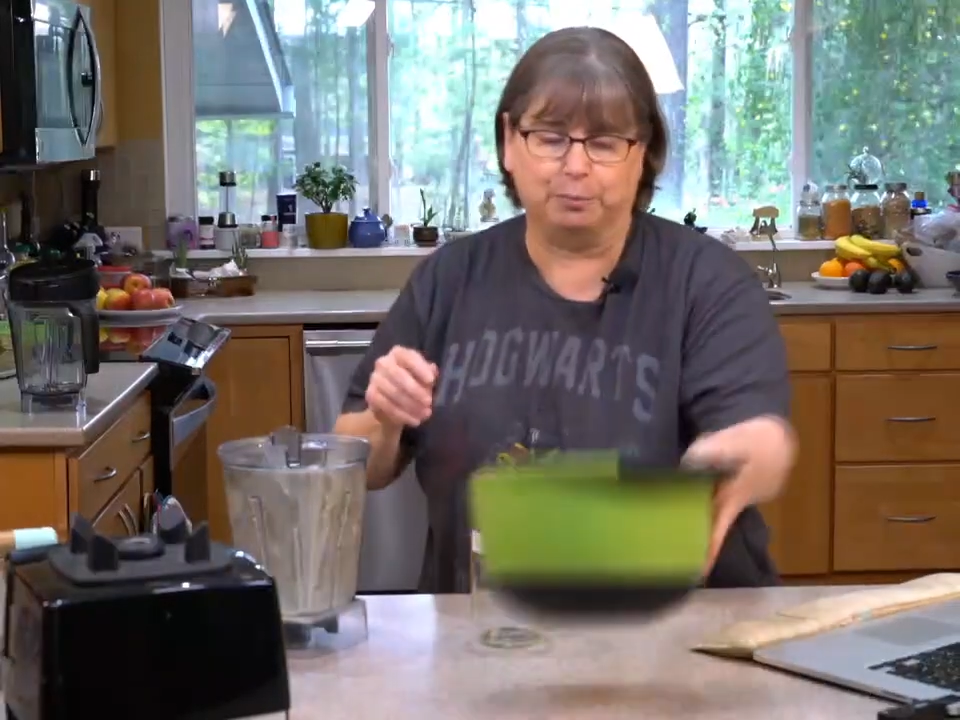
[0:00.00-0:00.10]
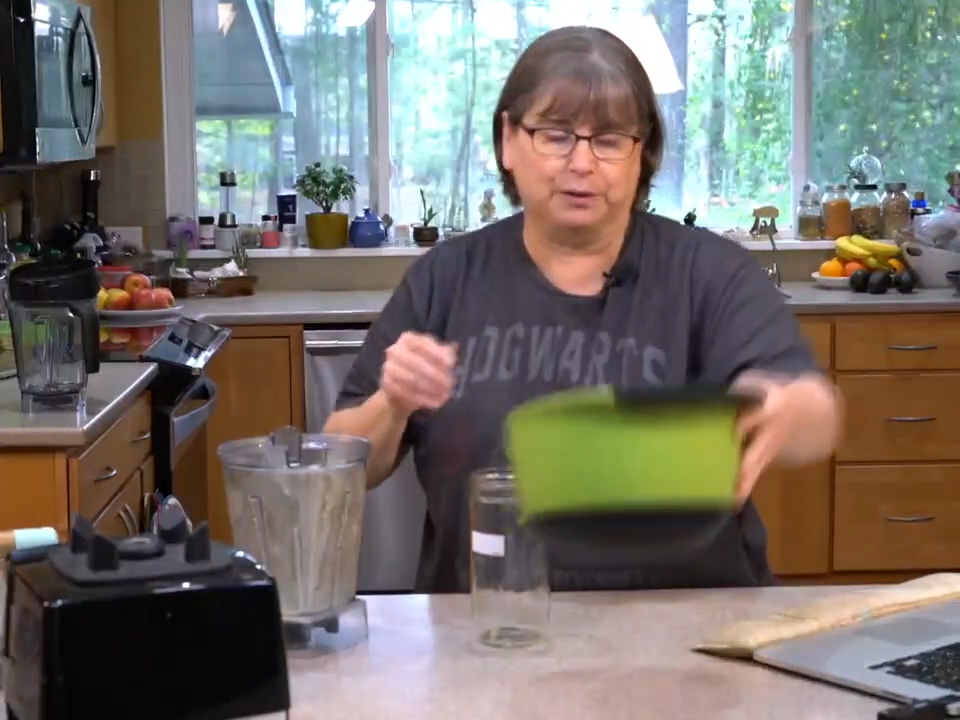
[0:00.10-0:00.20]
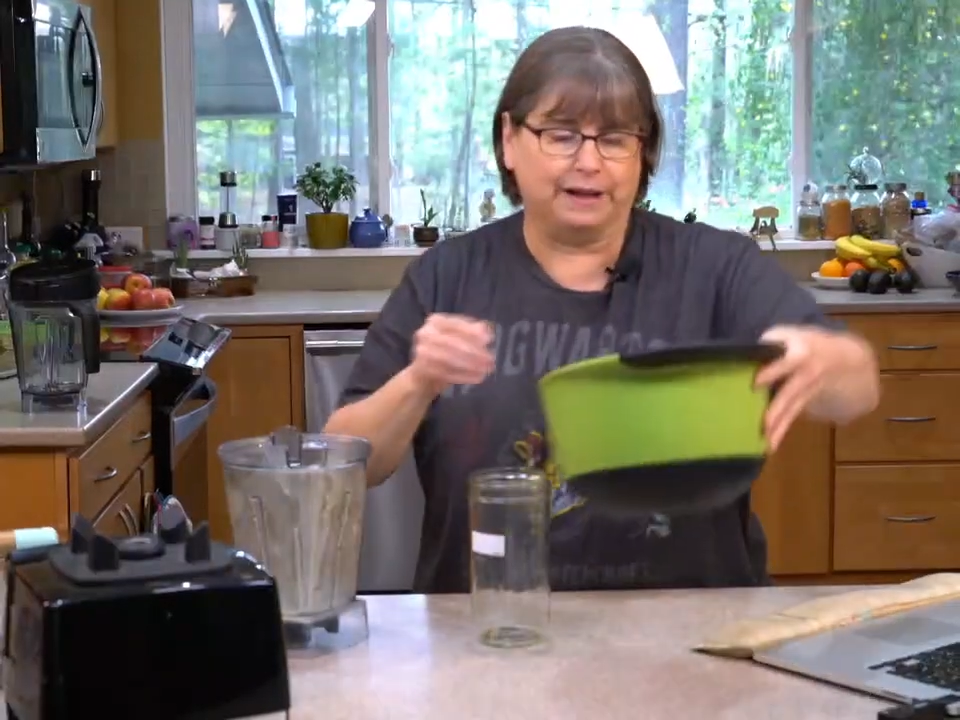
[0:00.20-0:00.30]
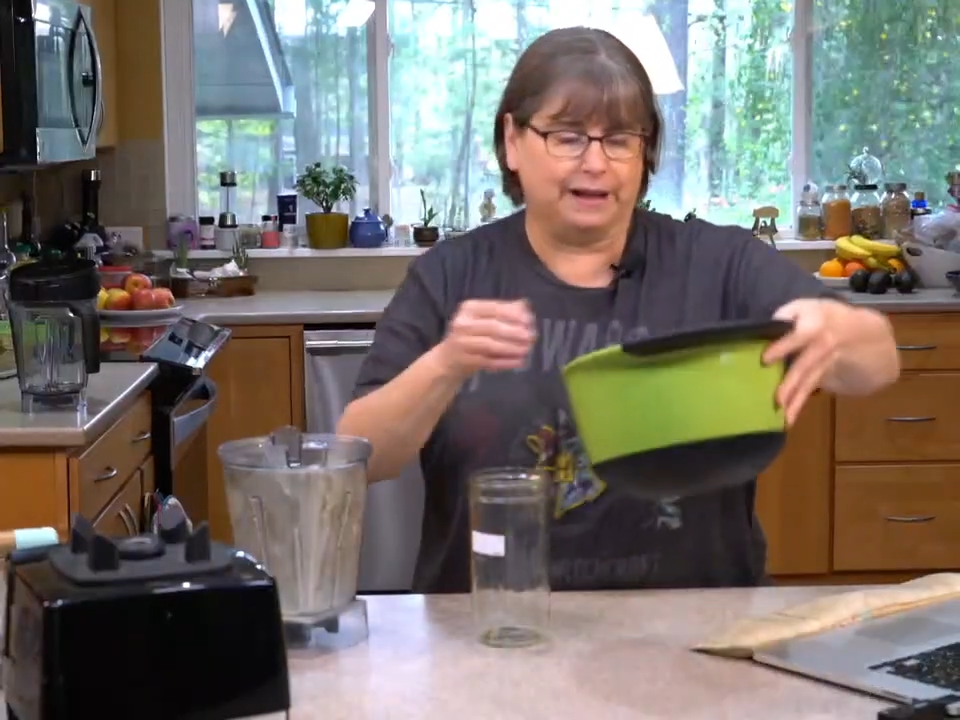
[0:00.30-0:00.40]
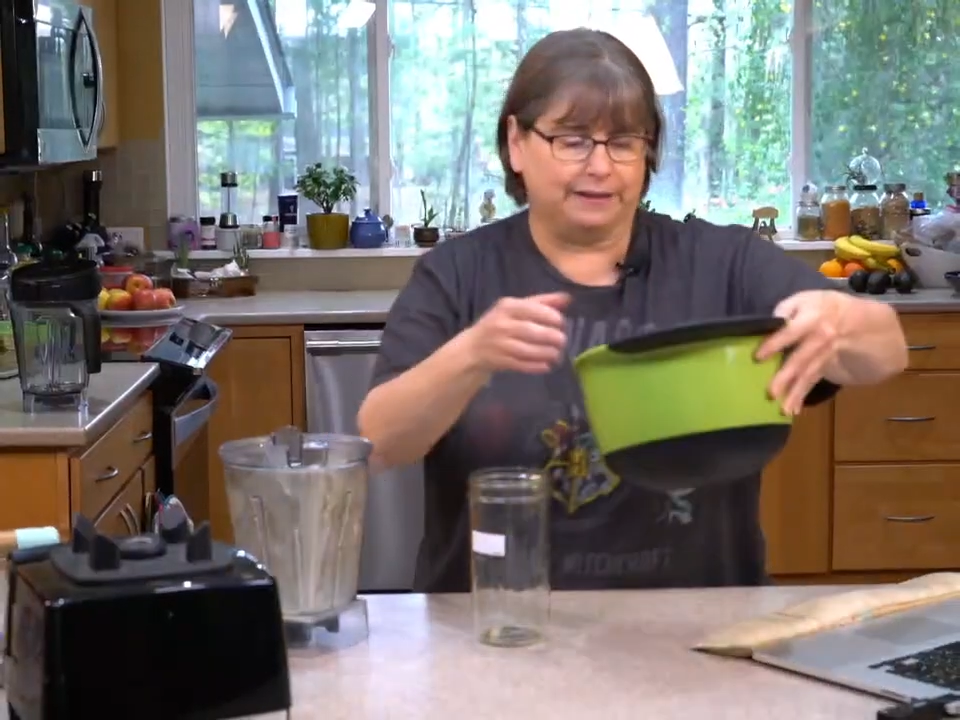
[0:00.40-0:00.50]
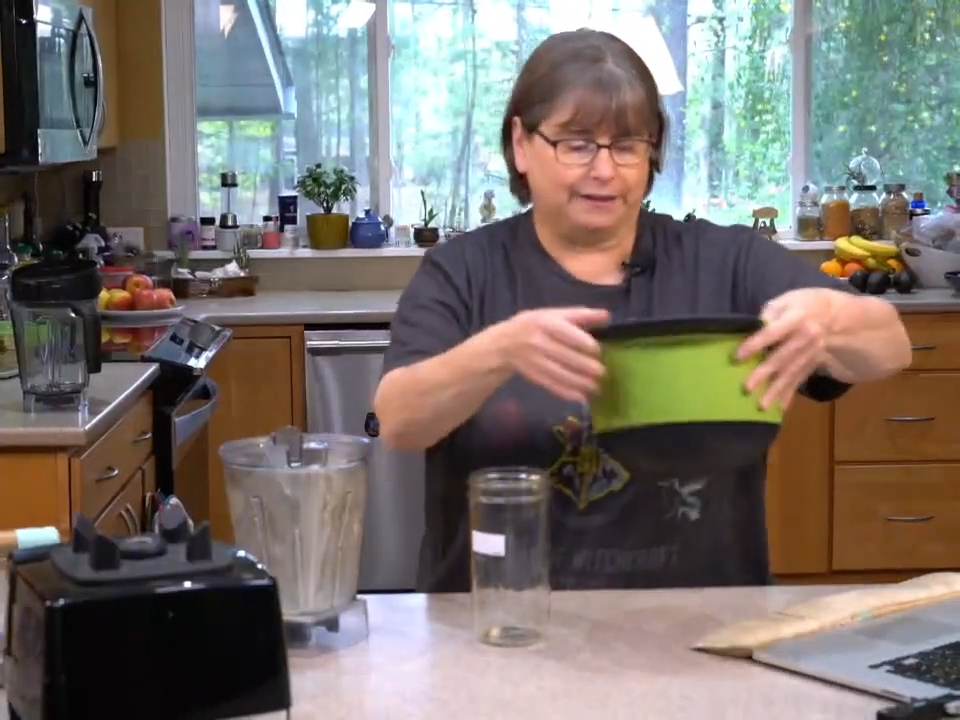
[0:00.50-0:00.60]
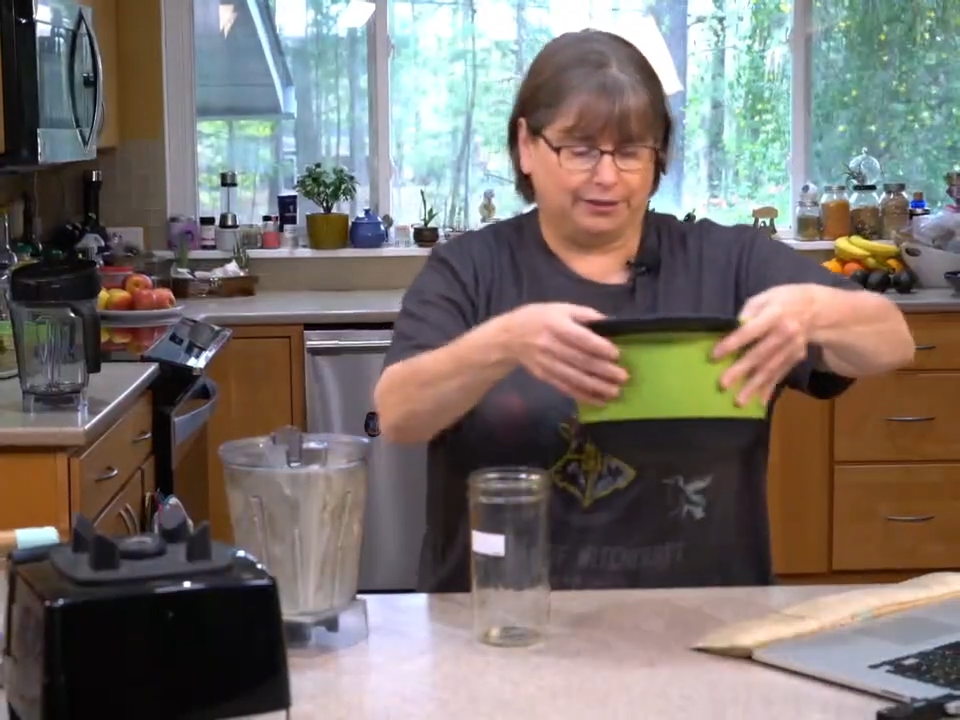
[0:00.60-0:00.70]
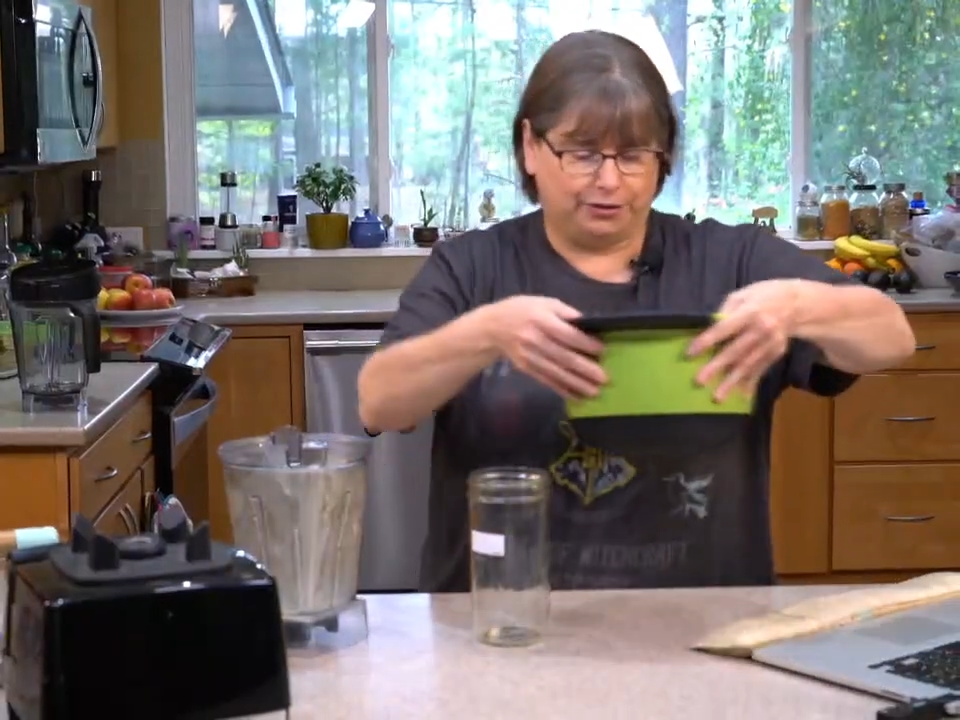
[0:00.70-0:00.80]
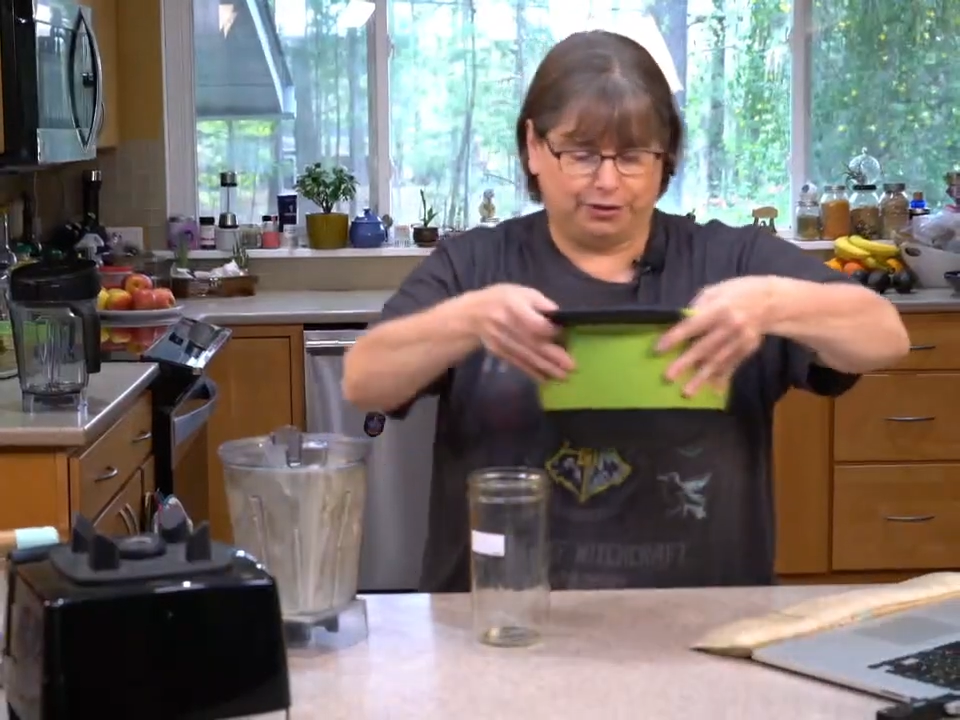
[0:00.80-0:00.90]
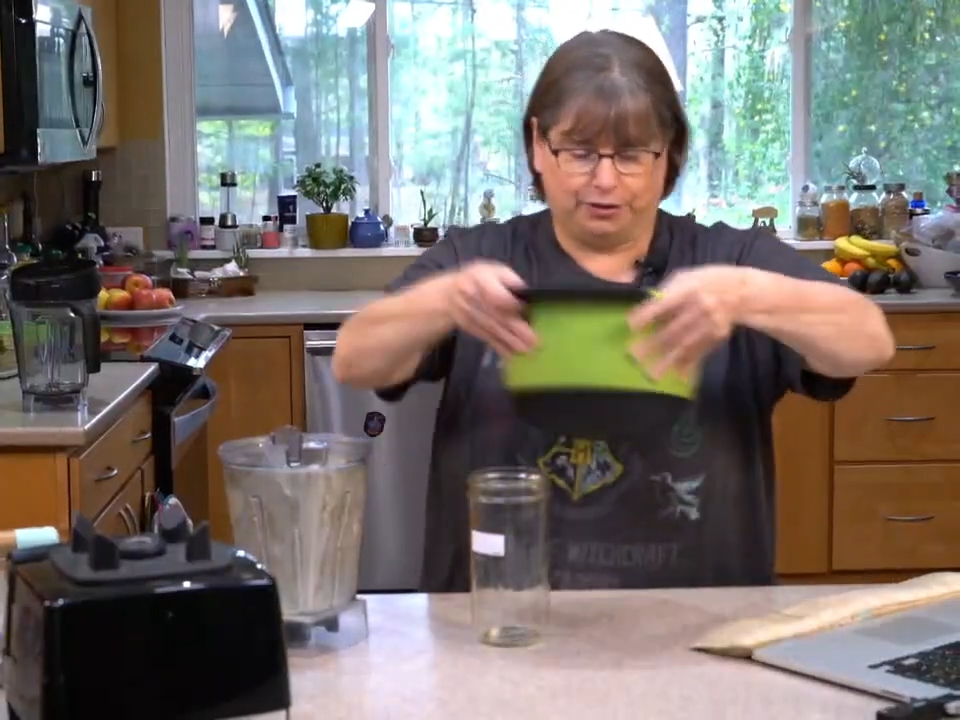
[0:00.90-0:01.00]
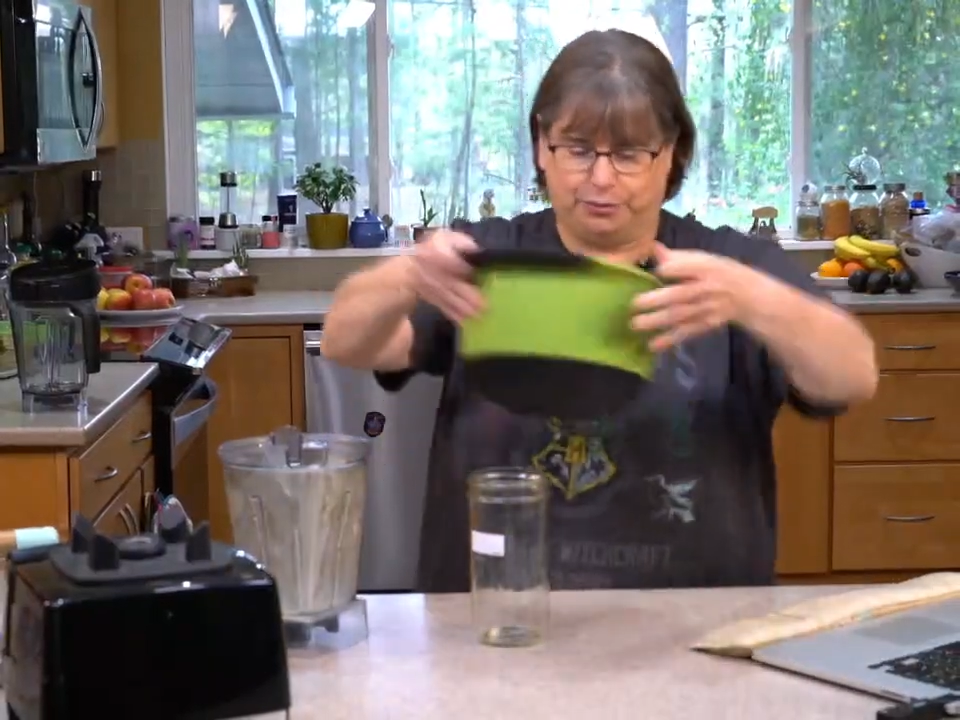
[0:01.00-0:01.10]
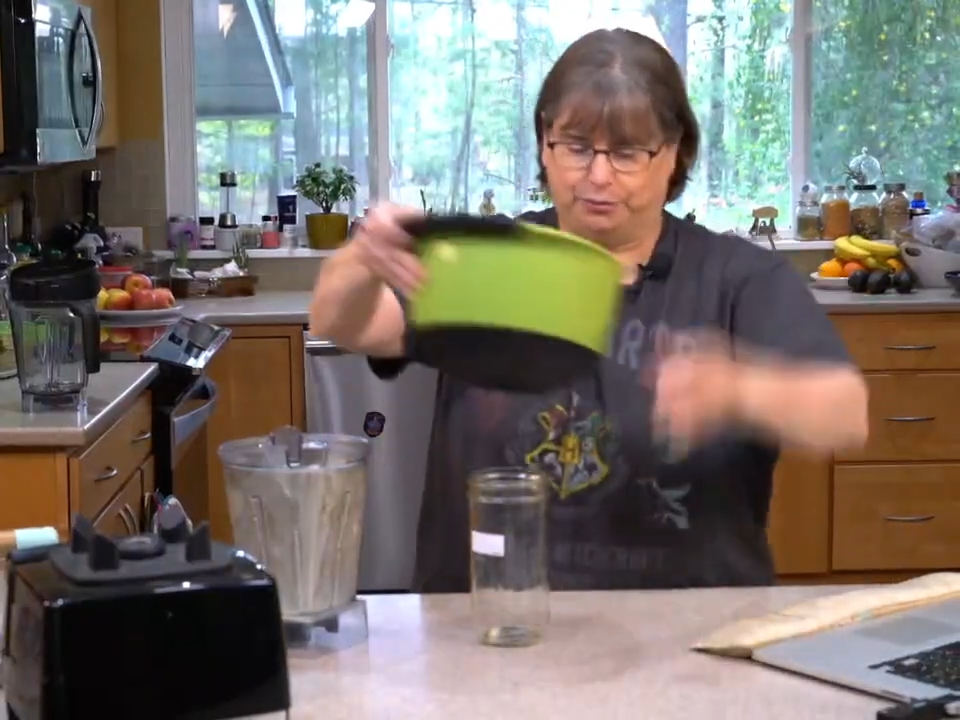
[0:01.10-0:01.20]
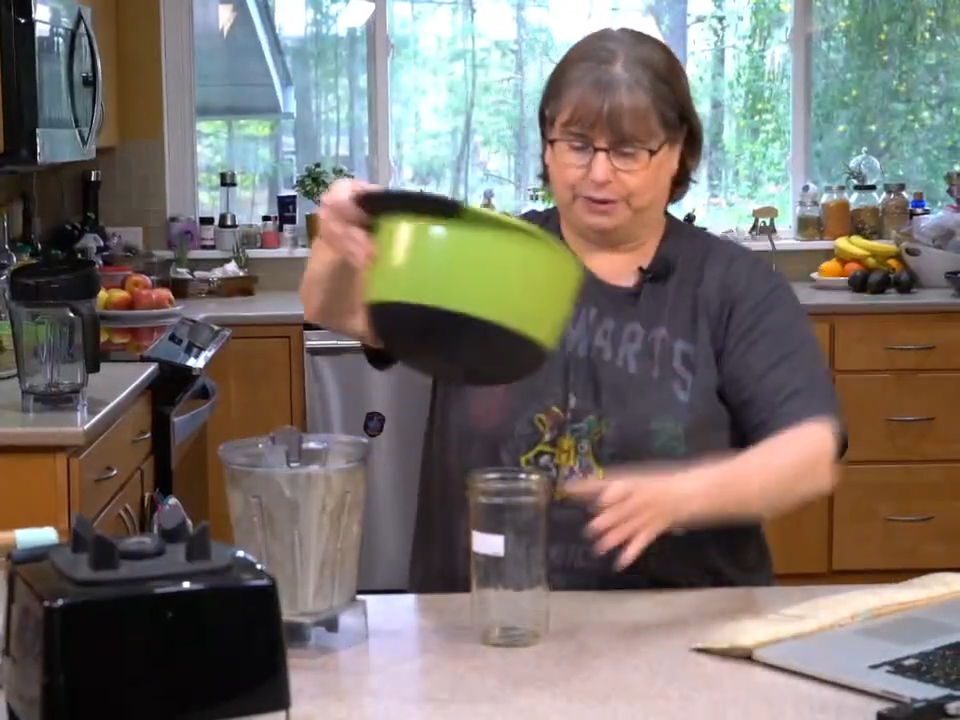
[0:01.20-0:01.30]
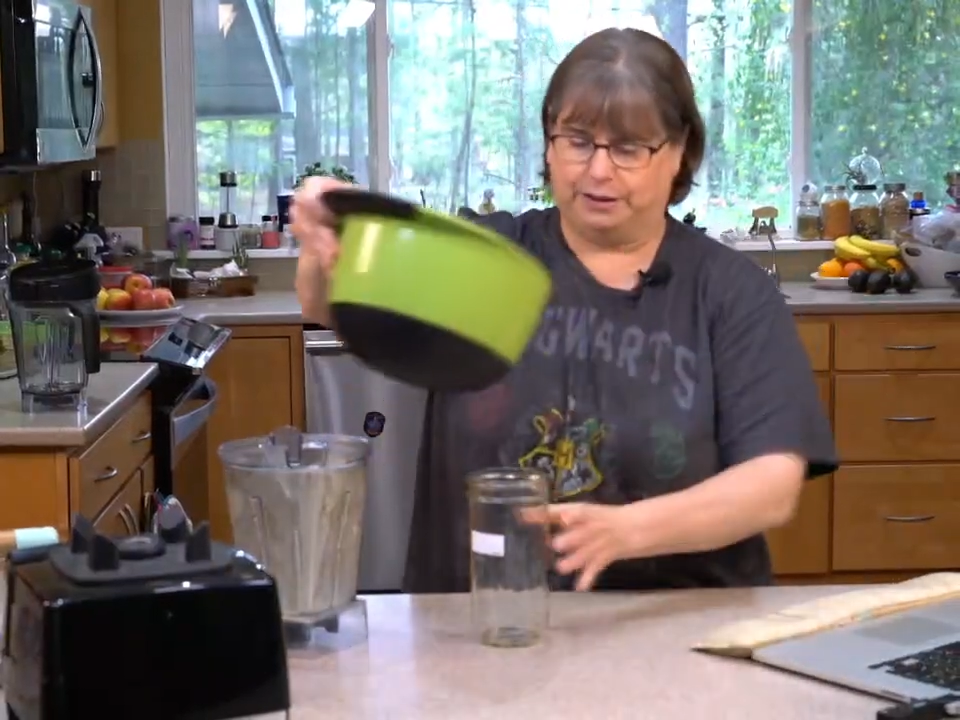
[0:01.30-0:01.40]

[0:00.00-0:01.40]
blend too.